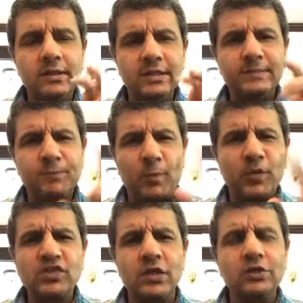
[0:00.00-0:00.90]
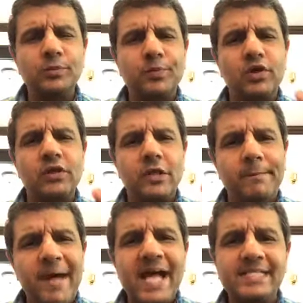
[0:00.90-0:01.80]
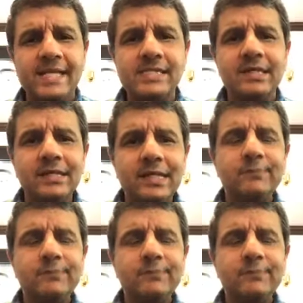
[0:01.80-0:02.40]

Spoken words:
is proportional to product of masses